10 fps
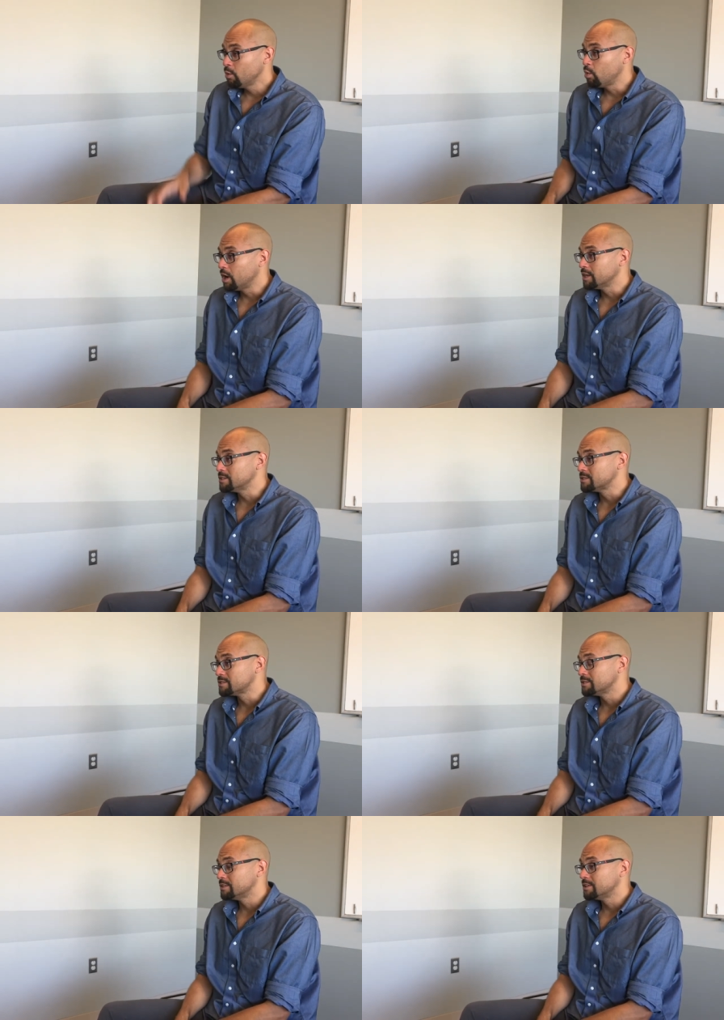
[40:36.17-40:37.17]

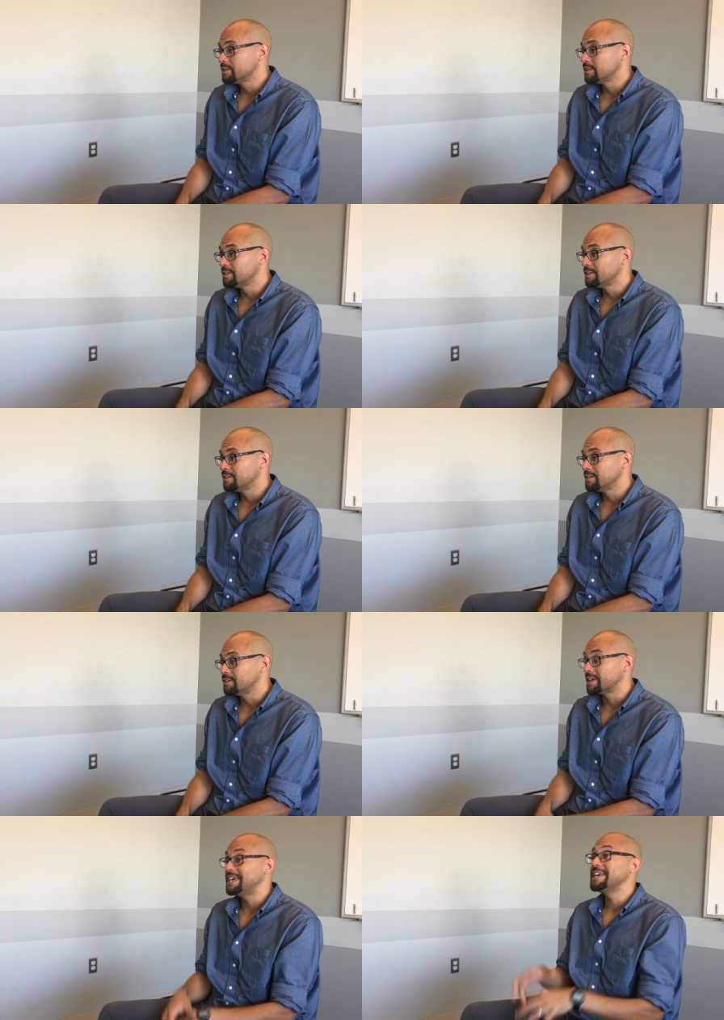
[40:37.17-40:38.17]
was
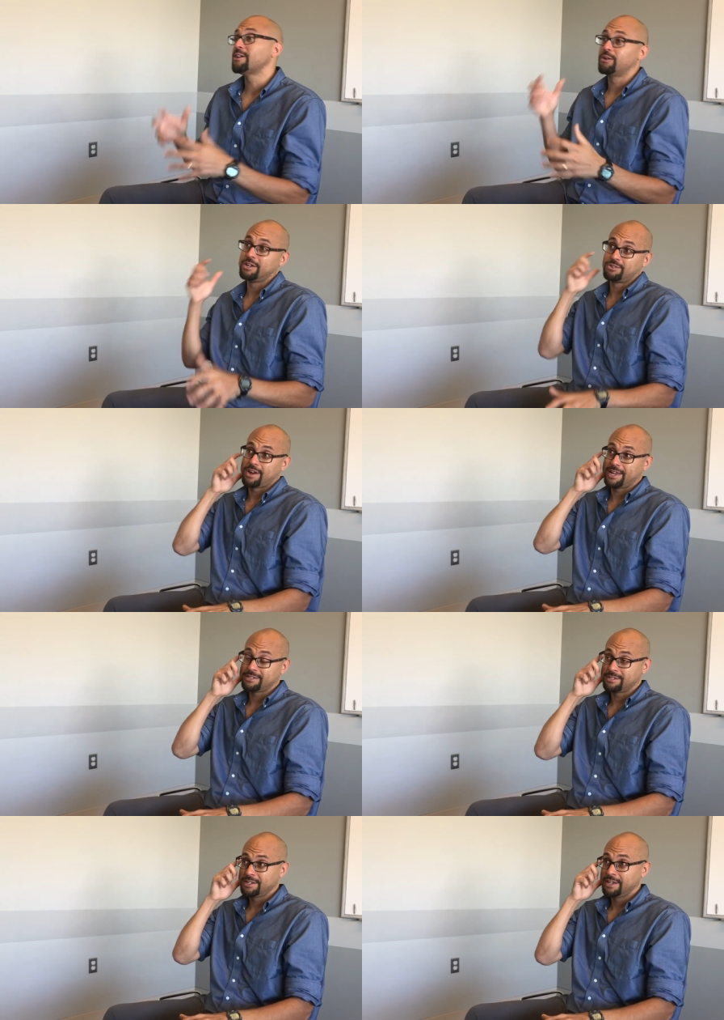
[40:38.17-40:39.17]
the keynote
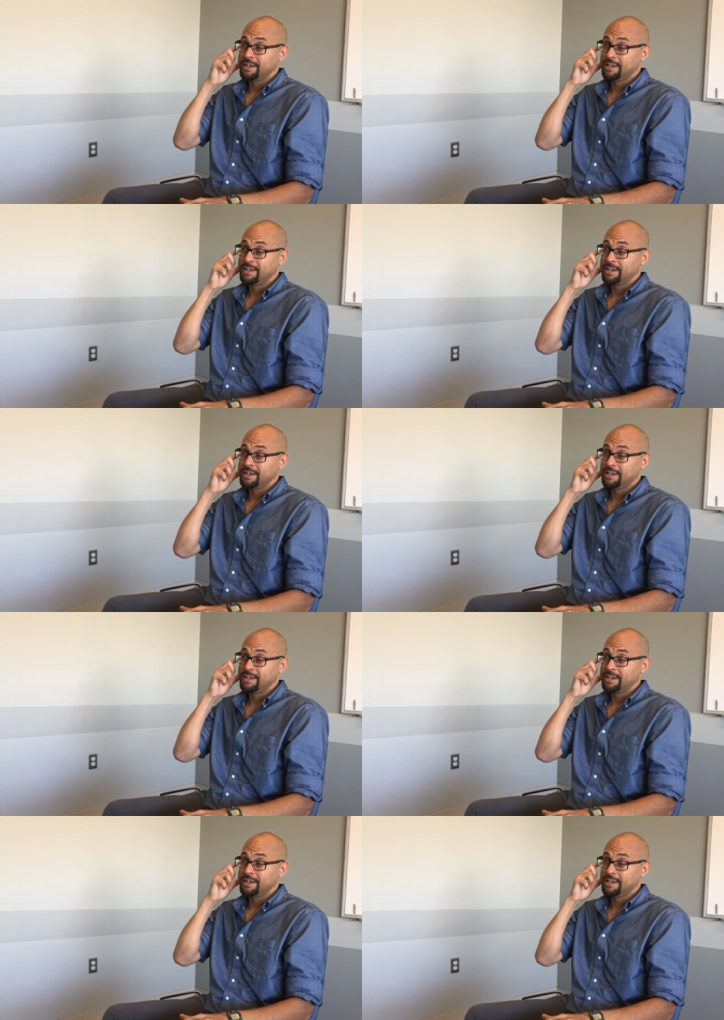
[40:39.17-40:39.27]
address